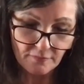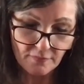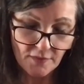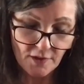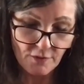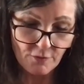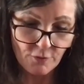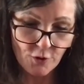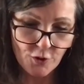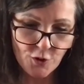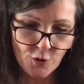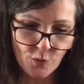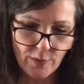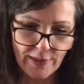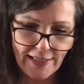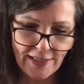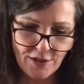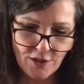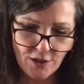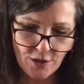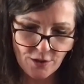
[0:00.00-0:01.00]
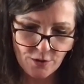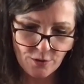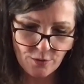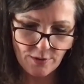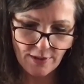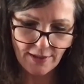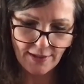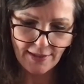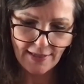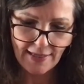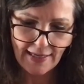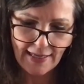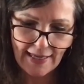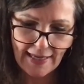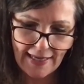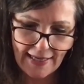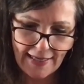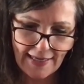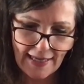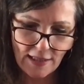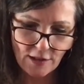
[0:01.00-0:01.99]
verse 22,
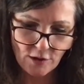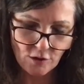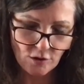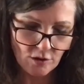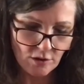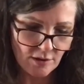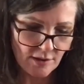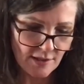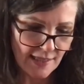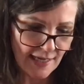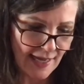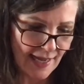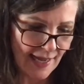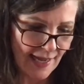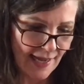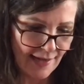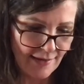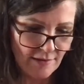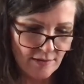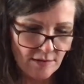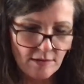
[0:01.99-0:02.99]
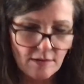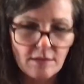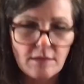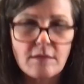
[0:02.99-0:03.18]
and I looked at